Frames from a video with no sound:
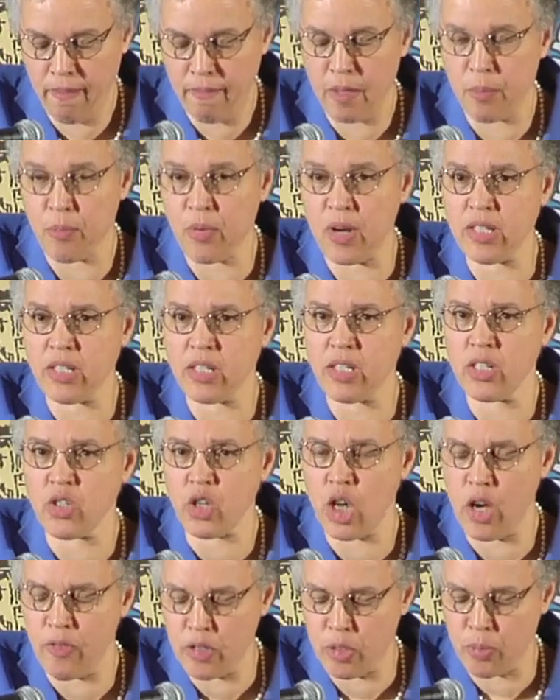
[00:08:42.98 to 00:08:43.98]
The president's
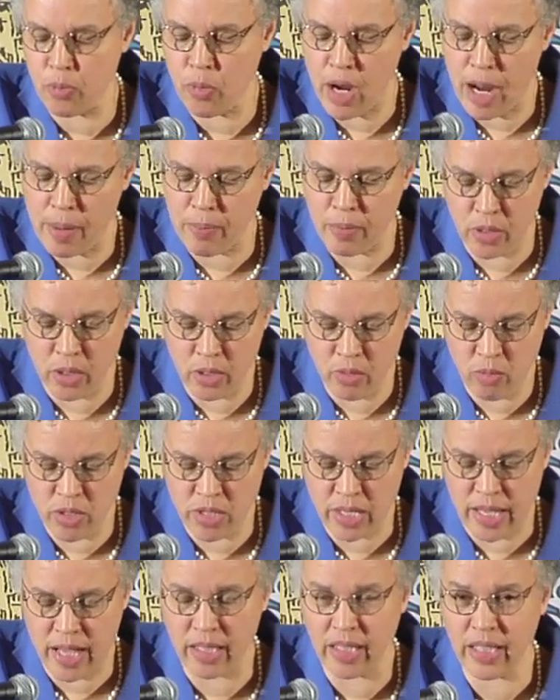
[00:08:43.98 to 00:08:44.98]
office proper
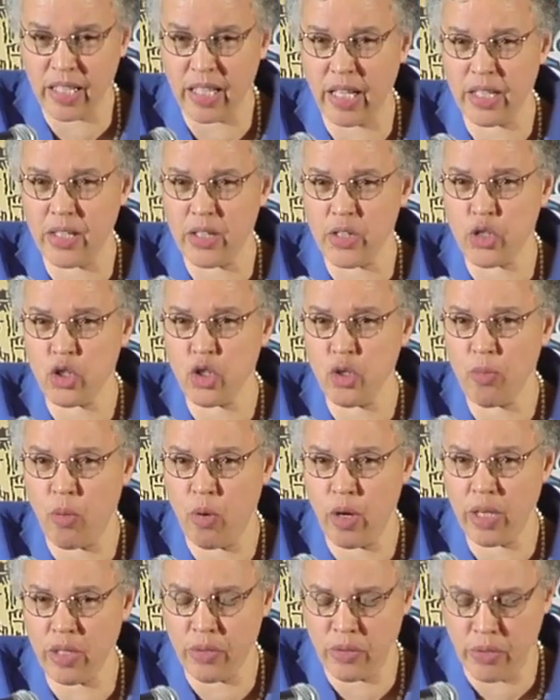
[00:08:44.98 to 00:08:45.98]
was allocated
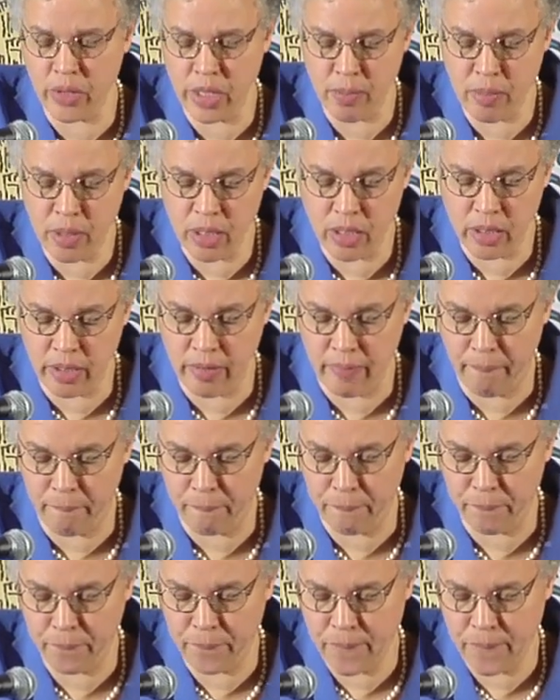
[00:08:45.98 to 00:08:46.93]
$2.3 million.